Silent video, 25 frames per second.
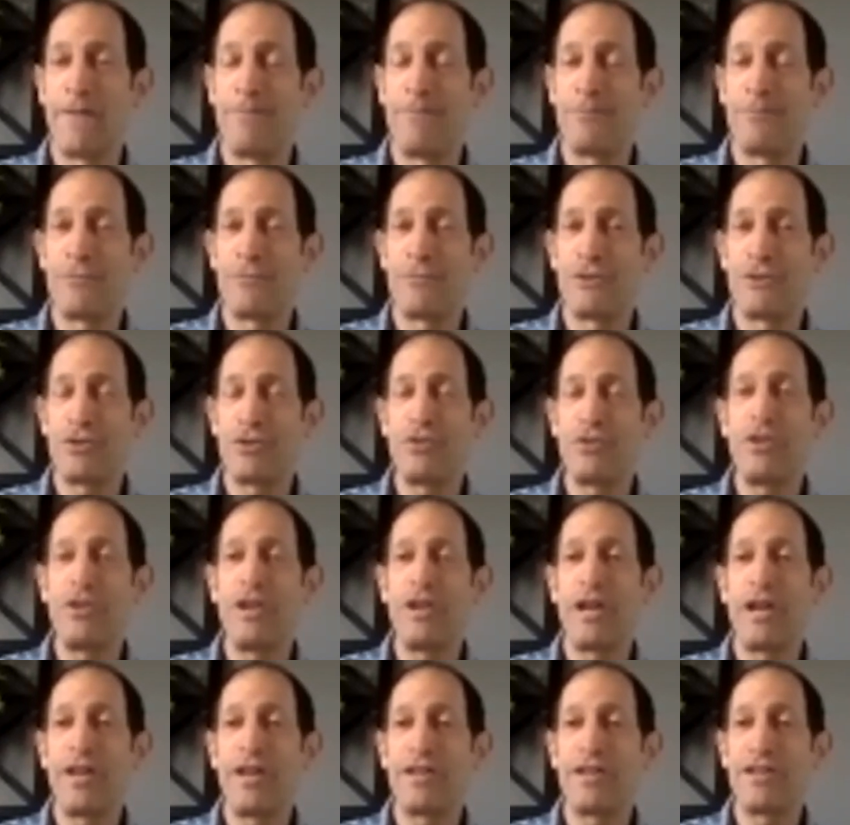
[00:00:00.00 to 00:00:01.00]
to the
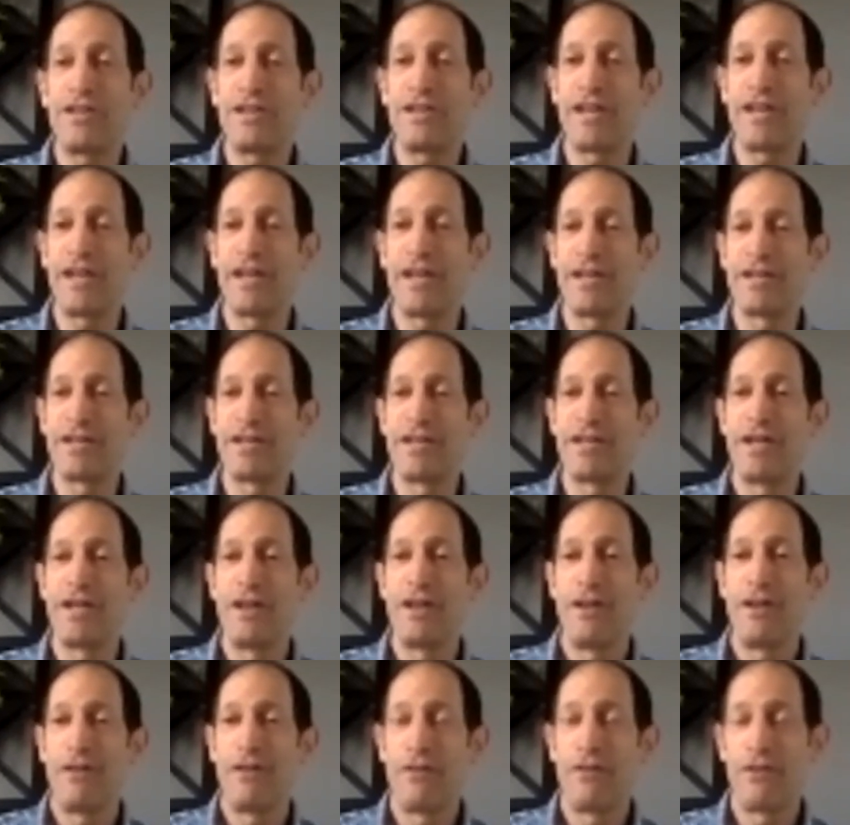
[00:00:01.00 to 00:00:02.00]
United States
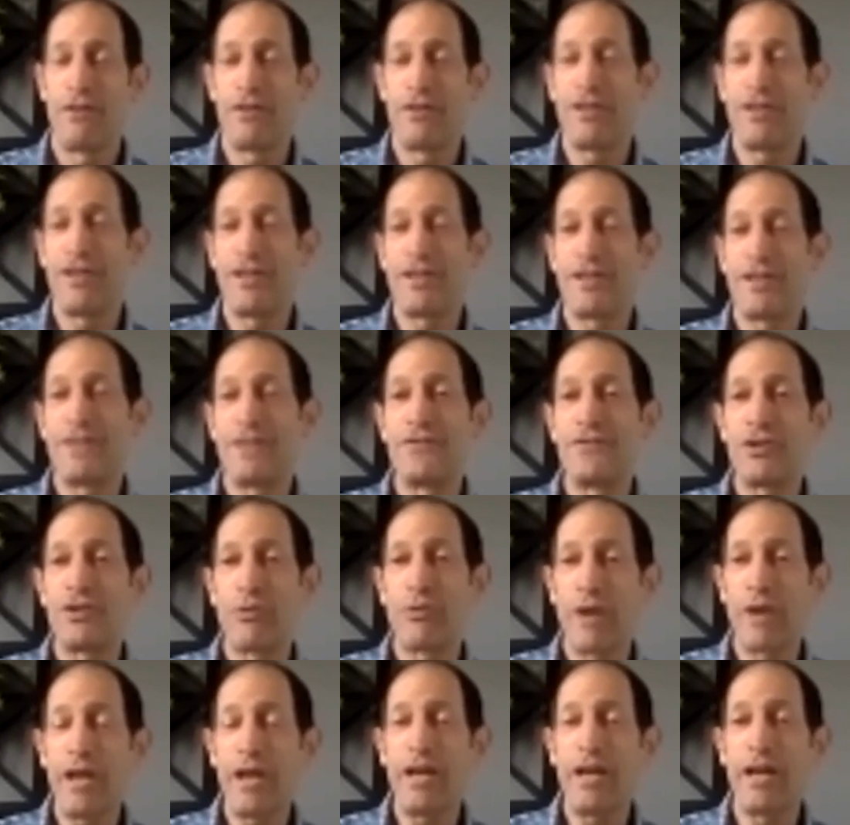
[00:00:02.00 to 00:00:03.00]
for intensive
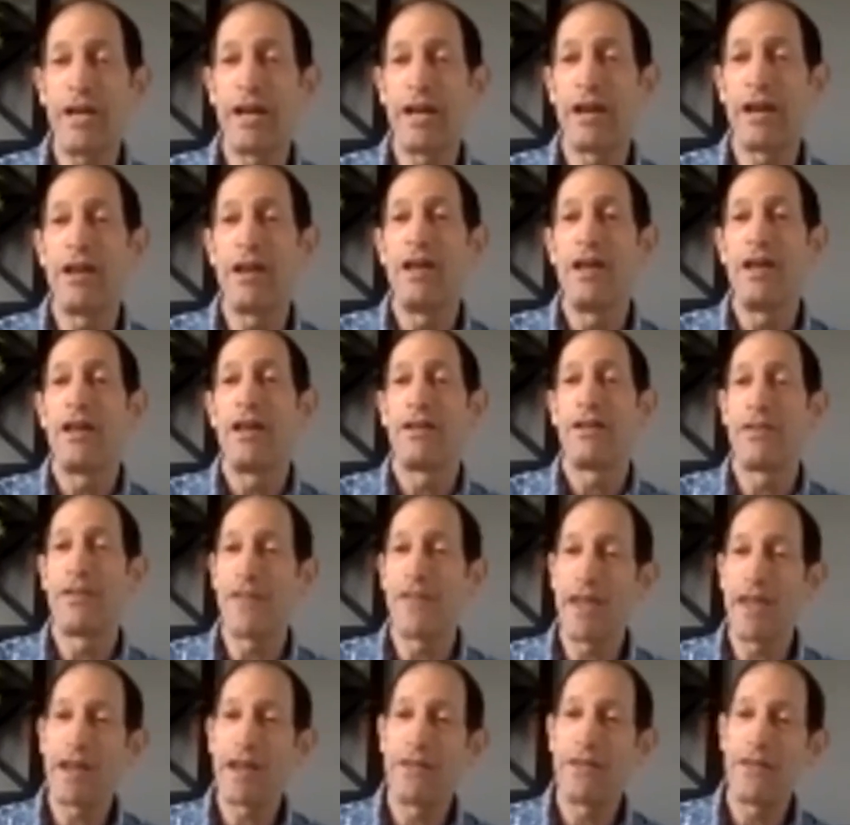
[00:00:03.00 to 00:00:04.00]
training that
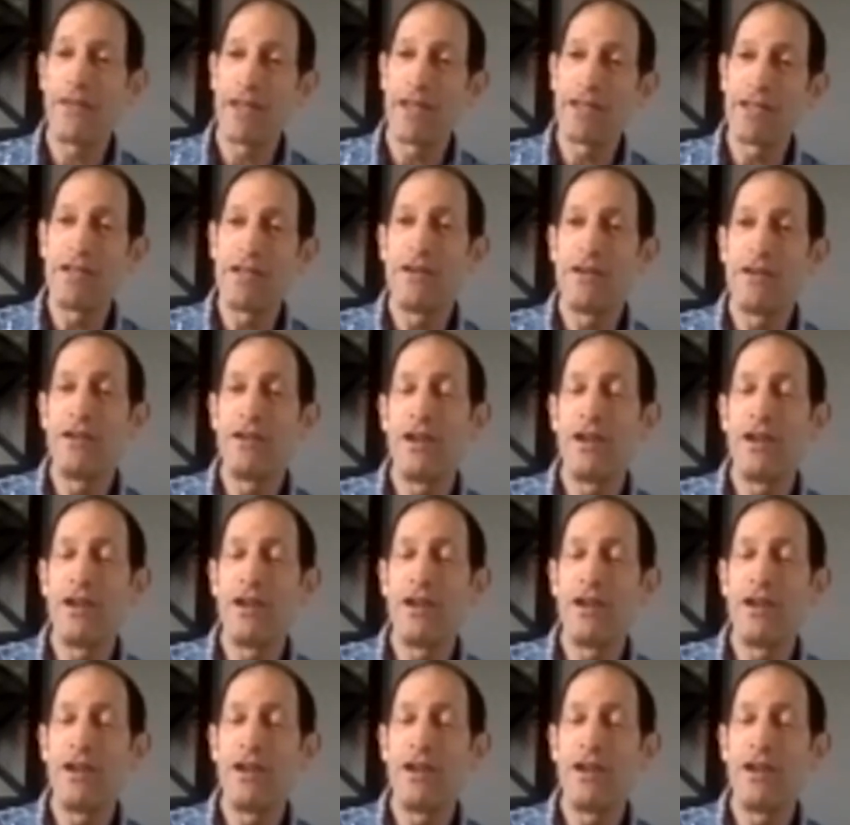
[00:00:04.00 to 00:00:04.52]
they can then